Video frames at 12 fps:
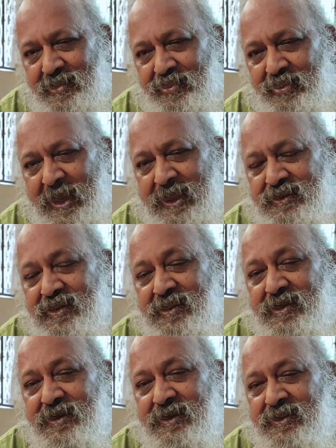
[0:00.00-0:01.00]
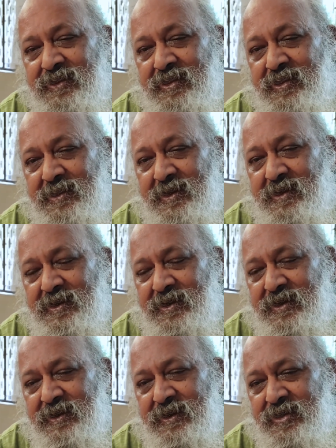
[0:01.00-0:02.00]
Then in
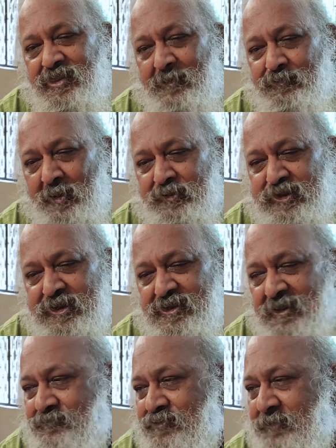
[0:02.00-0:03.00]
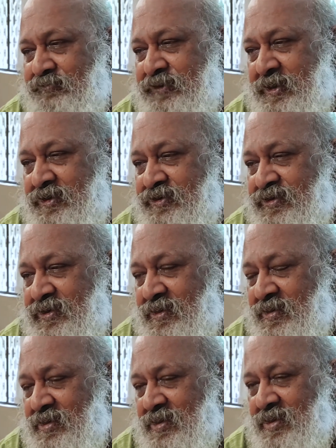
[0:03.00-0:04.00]
the 40s and 50s,
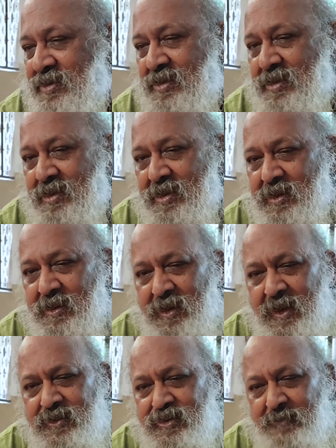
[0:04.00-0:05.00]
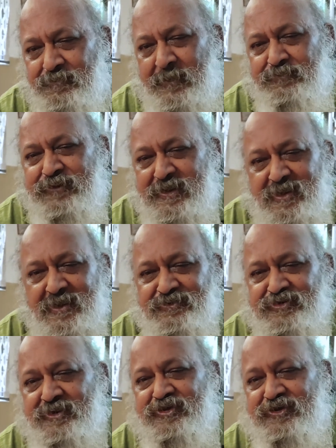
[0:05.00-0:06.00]
in the 50s and
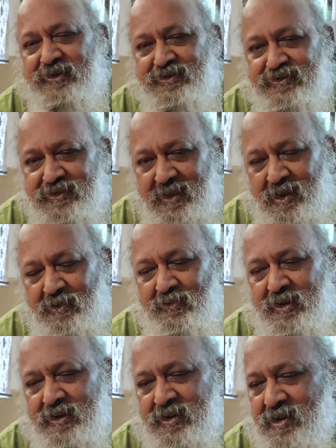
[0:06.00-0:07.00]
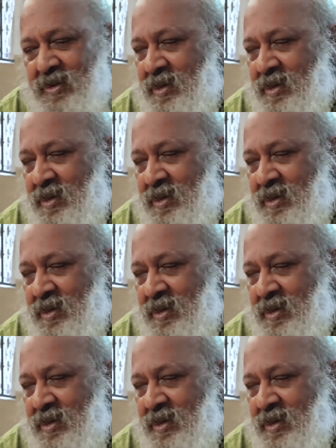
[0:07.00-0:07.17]
60s, our